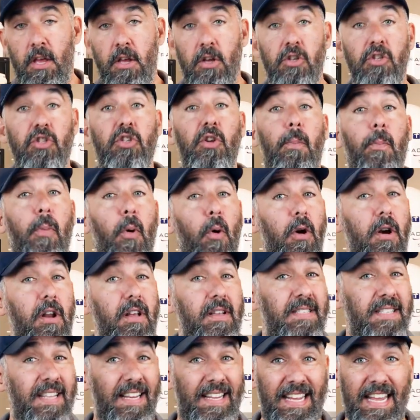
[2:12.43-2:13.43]
Support
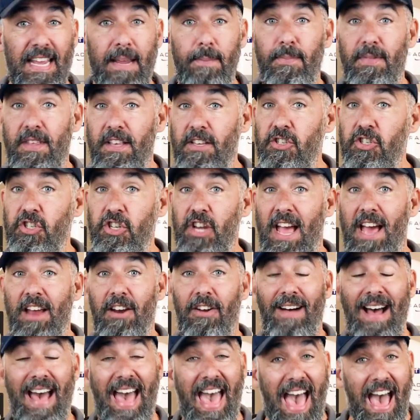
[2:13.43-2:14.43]
us to keep this
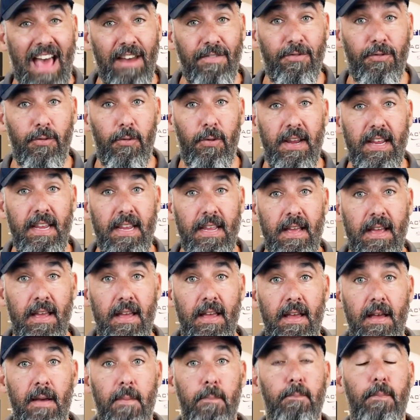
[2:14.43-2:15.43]
channel ad-free
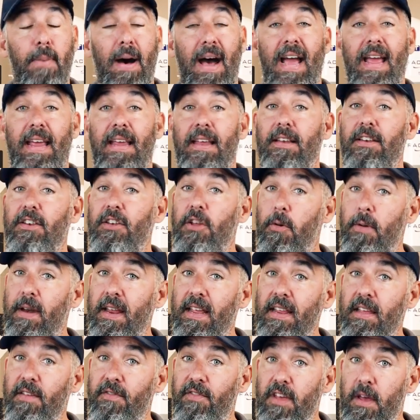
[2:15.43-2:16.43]
by
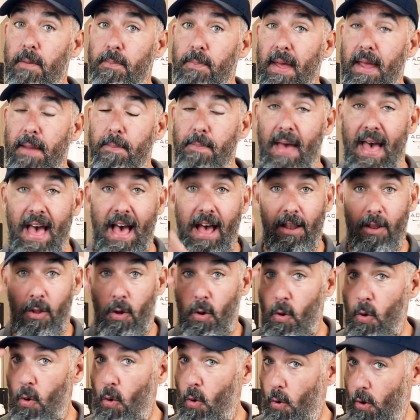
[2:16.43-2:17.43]
donating via PayPal
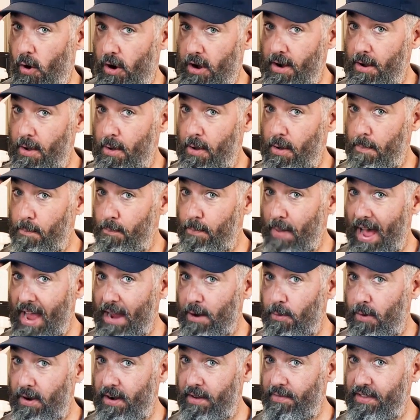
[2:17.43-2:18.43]
or
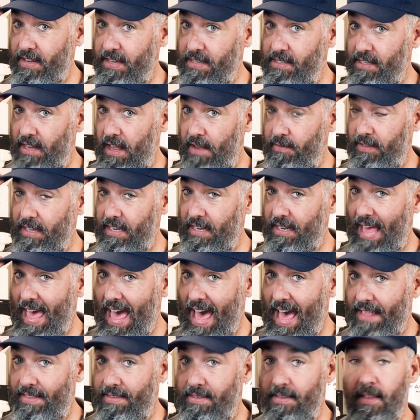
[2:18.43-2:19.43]
buying one of these lovely
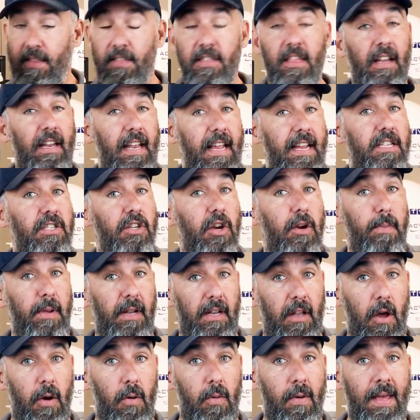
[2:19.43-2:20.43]
hats. The links are
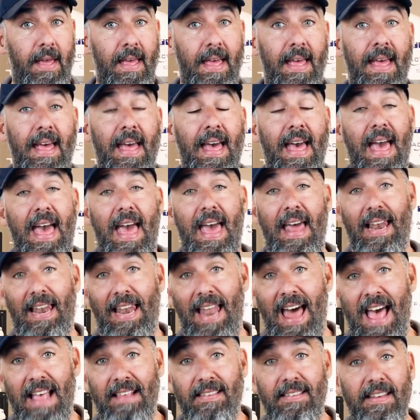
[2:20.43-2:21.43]
below. And
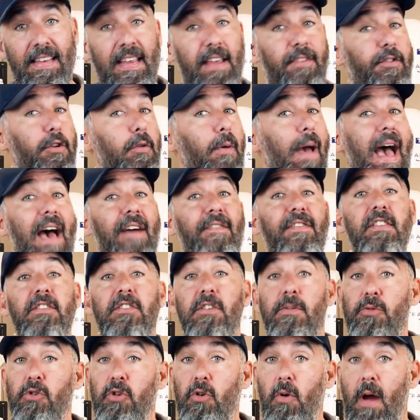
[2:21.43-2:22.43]
lastly, if you haven't
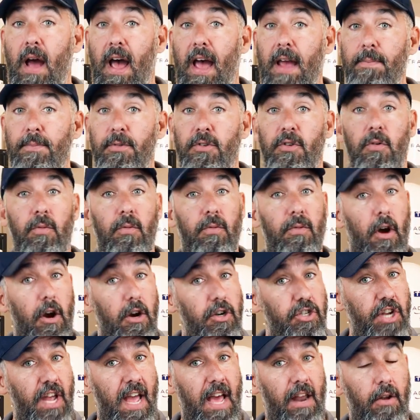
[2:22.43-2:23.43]
subscribed to our
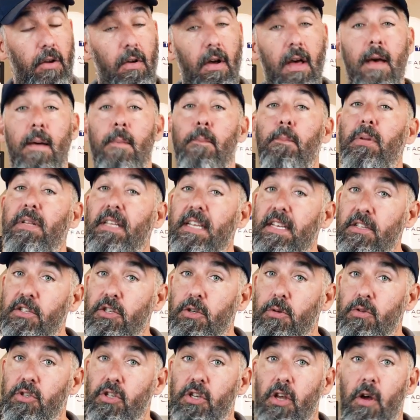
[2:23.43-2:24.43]
channel, please
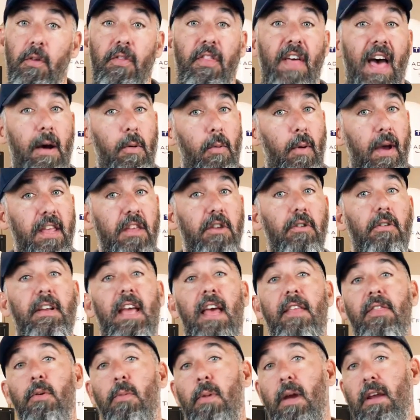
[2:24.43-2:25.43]
do so. That way you'll
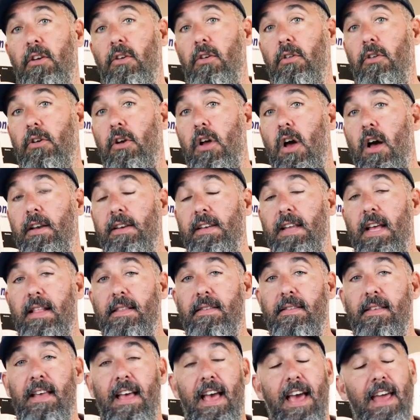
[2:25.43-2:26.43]
get the regular content.
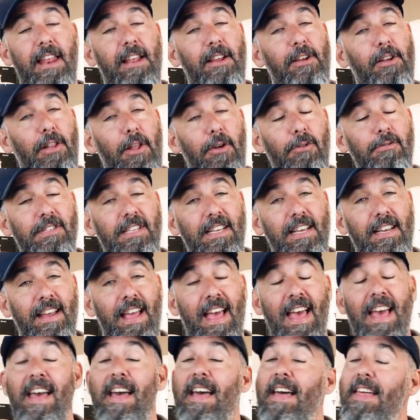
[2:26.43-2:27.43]
And in closing,
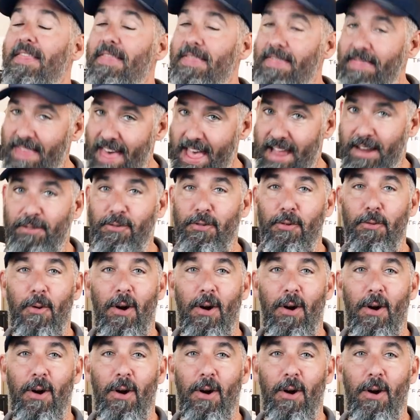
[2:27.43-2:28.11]
thanks for